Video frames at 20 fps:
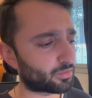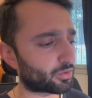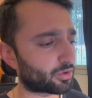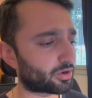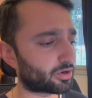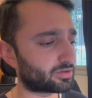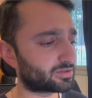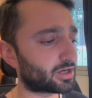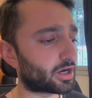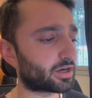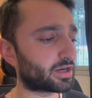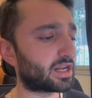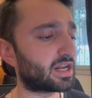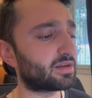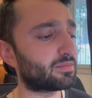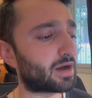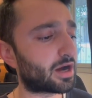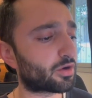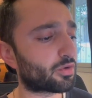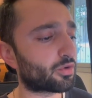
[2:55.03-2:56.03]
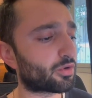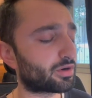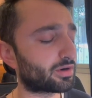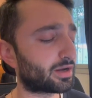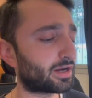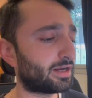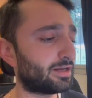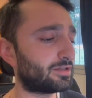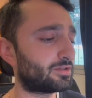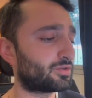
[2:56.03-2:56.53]
were targeted
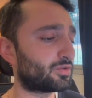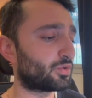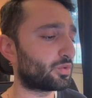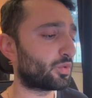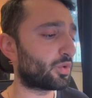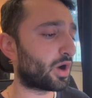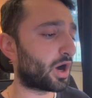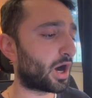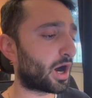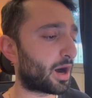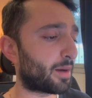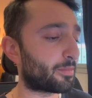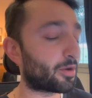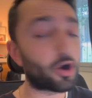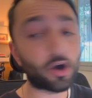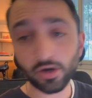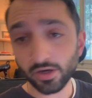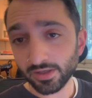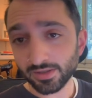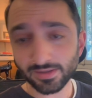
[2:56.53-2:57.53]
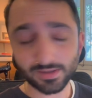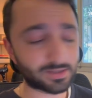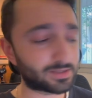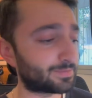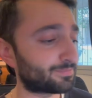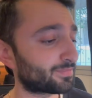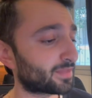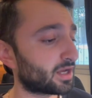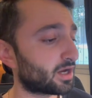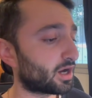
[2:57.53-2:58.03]
according to artists,